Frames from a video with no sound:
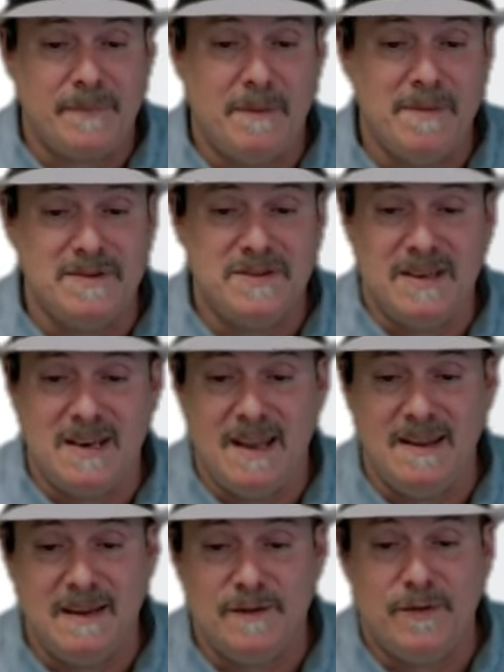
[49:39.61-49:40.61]
I've been sitting
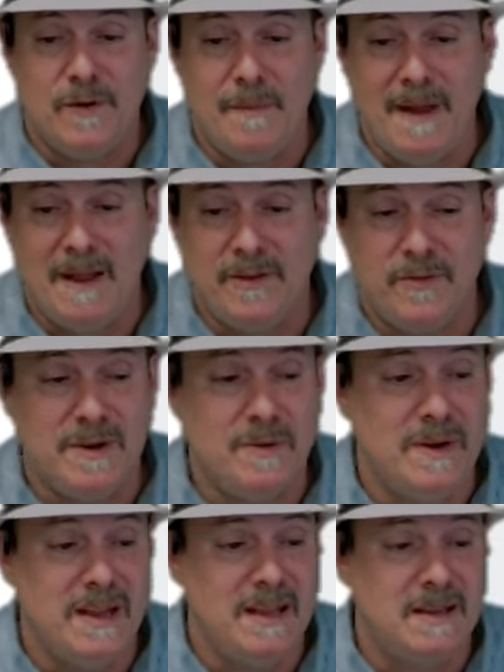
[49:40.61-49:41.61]
on this for about three
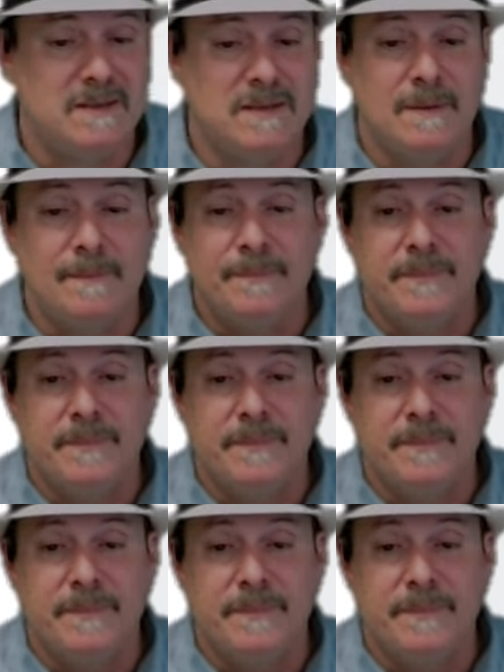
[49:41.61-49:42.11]
weeks.